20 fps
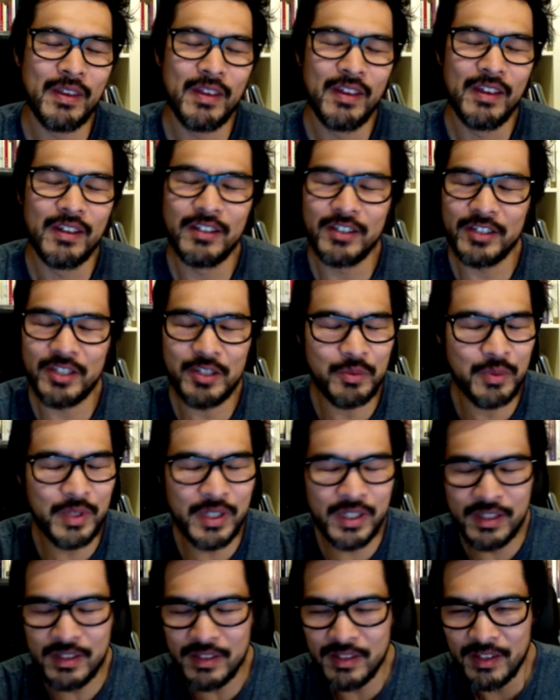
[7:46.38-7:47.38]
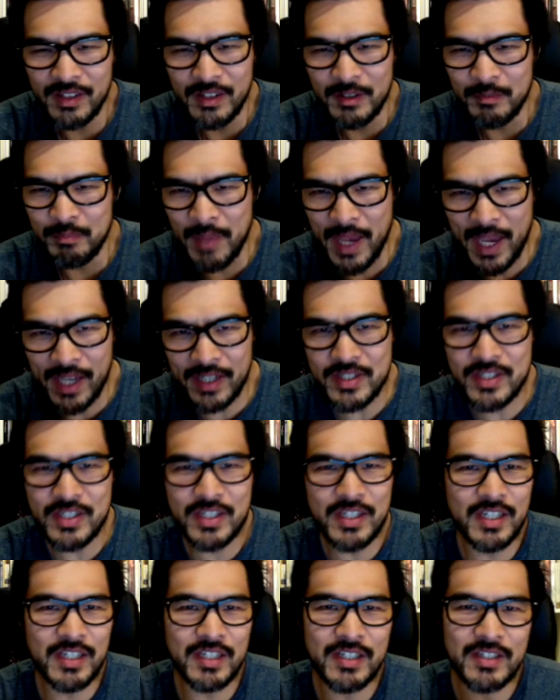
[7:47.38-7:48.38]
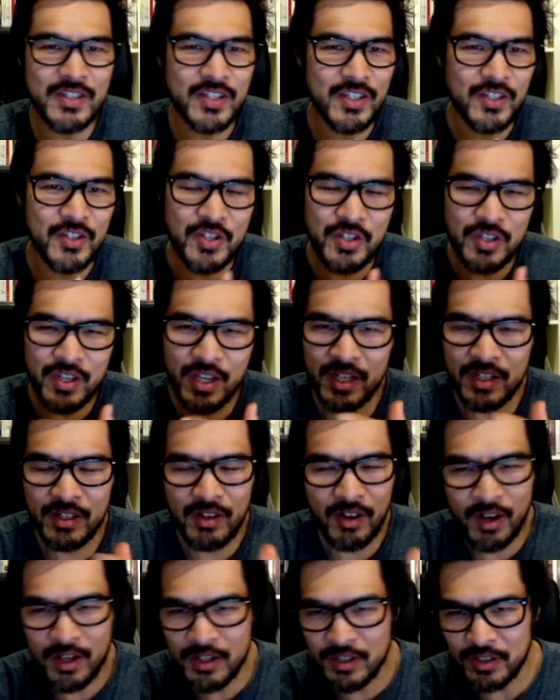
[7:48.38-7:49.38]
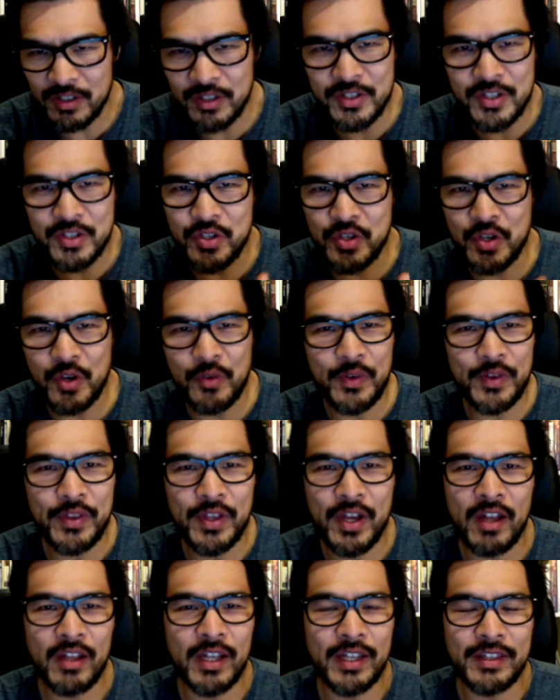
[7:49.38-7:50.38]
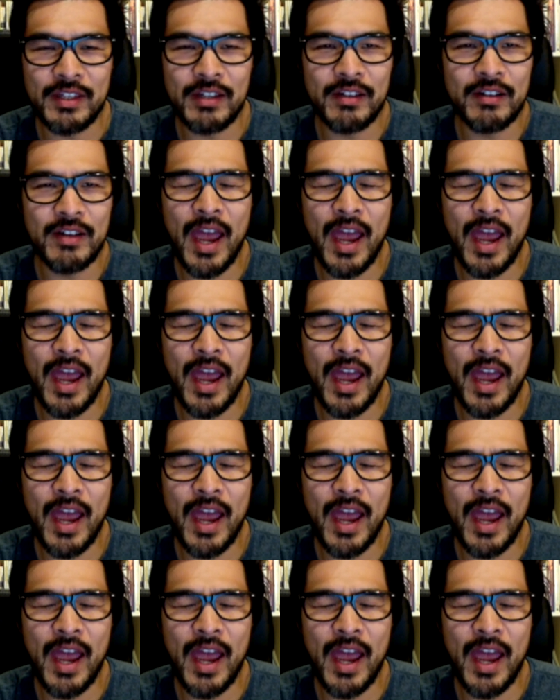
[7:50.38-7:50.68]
Look, you read magazines and articles and so forth all out there.